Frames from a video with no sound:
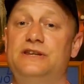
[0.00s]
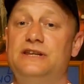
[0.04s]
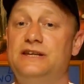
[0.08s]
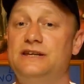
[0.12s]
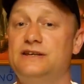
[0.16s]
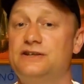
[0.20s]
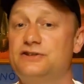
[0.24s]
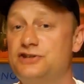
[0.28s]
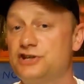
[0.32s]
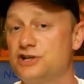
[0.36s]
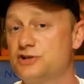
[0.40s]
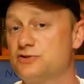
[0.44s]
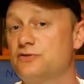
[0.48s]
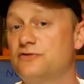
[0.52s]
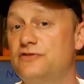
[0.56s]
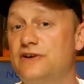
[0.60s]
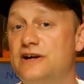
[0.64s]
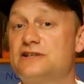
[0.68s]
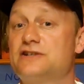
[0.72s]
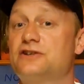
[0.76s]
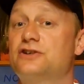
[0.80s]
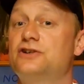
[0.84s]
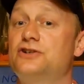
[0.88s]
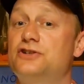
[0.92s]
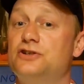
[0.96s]
but the G X four
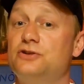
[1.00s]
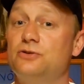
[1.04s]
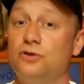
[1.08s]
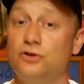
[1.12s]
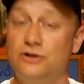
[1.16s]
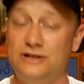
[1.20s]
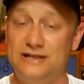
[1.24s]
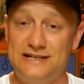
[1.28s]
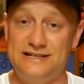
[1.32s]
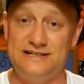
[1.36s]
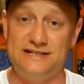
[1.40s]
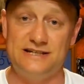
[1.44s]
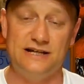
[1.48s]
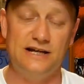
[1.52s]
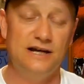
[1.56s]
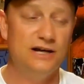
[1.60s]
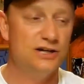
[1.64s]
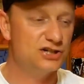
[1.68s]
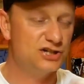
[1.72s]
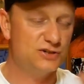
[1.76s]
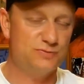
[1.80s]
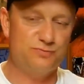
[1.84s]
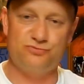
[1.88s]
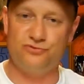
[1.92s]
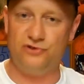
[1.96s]
thousand could do a lot easier.
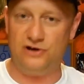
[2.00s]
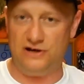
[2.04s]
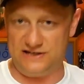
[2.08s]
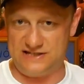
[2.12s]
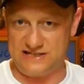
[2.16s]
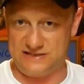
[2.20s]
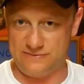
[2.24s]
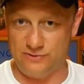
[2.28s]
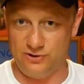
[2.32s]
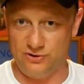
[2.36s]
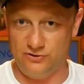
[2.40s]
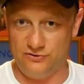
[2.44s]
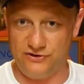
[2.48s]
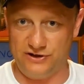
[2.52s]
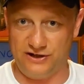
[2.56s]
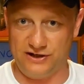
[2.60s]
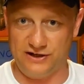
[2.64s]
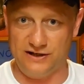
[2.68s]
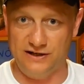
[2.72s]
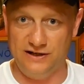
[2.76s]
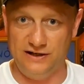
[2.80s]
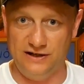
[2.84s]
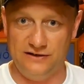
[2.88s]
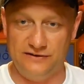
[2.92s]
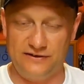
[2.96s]
Sprite
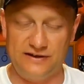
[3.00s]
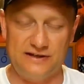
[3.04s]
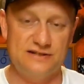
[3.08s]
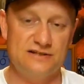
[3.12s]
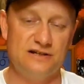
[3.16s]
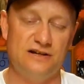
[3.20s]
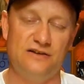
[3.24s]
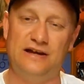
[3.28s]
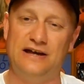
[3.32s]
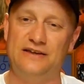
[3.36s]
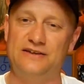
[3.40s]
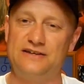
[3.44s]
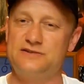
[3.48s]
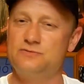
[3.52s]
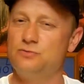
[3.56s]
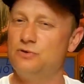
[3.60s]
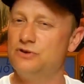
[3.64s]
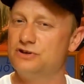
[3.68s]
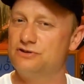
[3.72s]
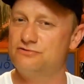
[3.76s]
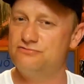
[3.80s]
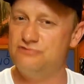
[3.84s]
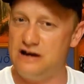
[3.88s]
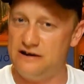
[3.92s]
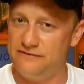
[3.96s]
smoothing. Things like that. This is
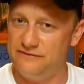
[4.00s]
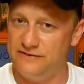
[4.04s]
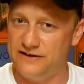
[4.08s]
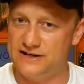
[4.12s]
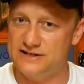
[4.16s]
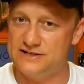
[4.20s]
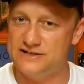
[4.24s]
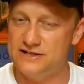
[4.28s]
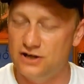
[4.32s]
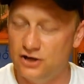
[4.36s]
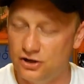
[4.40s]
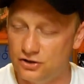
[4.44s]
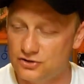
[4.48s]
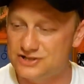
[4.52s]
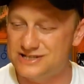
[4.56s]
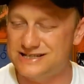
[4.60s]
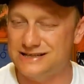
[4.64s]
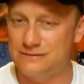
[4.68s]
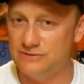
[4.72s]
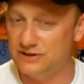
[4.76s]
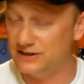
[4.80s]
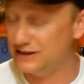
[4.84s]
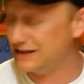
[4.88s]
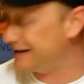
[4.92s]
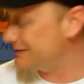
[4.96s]
why the graphics on
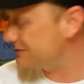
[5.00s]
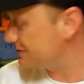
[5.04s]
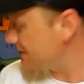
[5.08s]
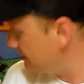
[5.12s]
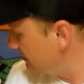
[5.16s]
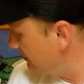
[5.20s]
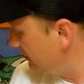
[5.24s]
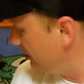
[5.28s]
some of the games,